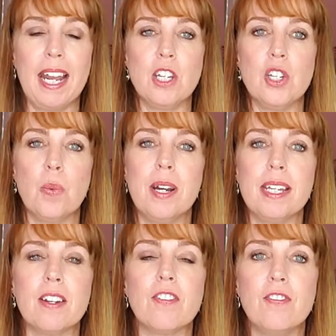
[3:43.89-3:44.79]
And you want
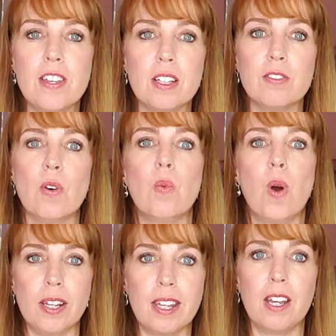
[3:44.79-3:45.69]
to get a feel for
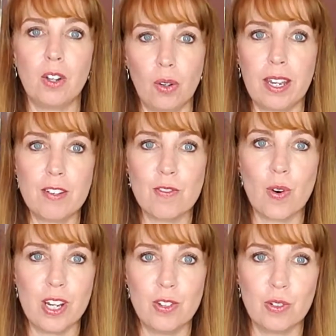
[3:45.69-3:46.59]
what they are looking
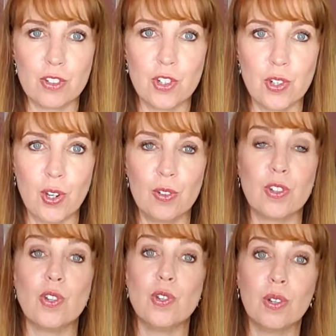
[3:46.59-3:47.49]
for in your studio
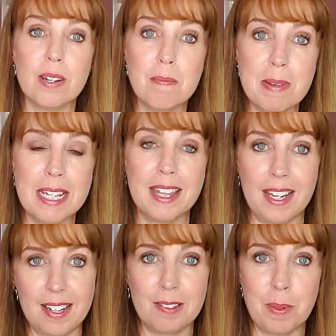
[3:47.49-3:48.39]
so you can meet
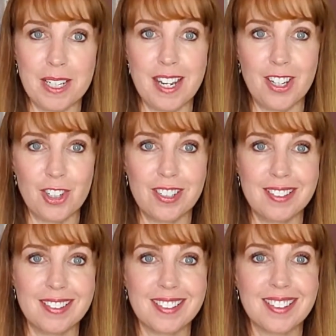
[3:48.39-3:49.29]
their
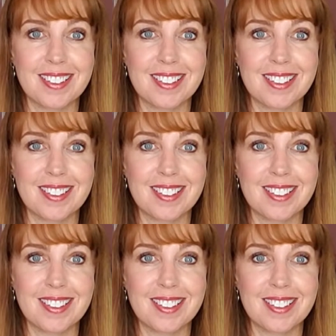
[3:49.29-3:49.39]
expectations.